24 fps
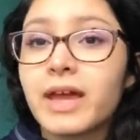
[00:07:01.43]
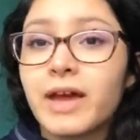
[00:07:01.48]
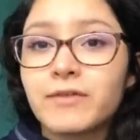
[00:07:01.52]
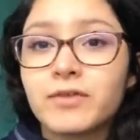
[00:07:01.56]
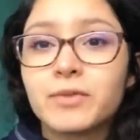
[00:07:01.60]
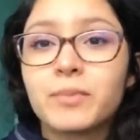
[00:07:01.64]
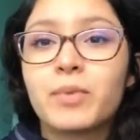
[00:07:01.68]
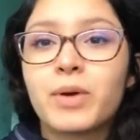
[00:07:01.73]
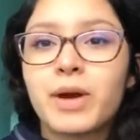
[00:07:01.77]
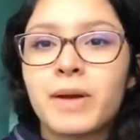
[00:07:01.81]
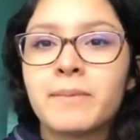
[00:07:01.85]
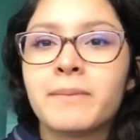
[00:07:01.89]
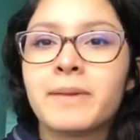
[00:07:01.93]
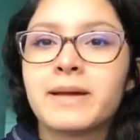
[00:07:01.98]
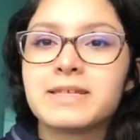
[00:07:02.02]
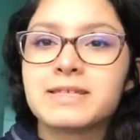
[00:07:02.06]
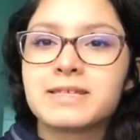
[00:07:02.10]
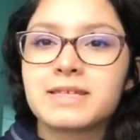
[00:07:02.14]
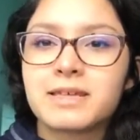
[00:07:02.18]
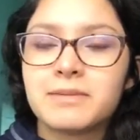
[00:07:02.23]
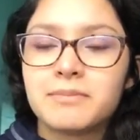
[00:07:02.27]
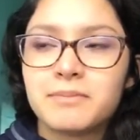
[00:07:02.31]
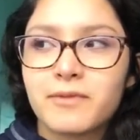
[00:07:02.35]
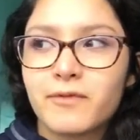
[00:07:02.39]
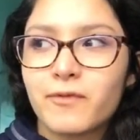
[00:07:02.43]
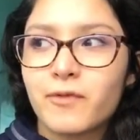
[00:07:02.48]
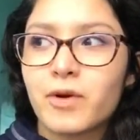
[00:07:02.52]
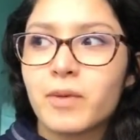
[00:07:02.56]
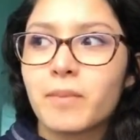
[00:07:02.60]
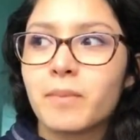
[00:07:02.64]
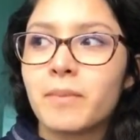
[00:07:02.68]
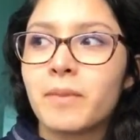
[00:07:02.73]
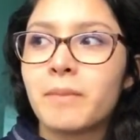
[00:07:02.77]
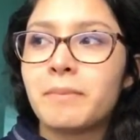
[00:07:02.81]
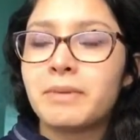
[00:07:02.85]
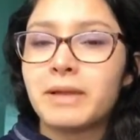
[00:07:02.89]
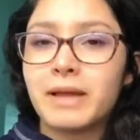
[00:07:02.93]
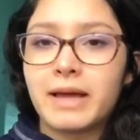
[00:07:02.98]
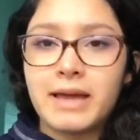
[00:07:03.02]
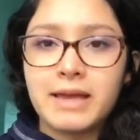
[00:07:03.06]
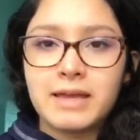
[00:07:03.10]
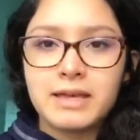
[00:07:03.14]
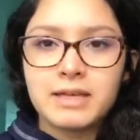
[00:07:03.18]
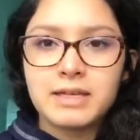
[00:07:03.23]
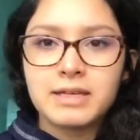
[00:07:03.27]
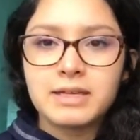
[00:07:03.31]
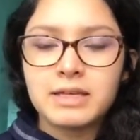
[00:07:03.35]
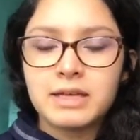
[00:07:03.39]
have to prep my skin before
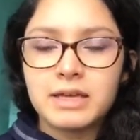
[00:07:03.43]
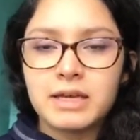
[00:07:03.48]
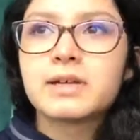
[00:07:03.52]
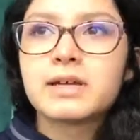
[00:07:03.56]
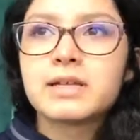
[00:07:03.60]
applying it.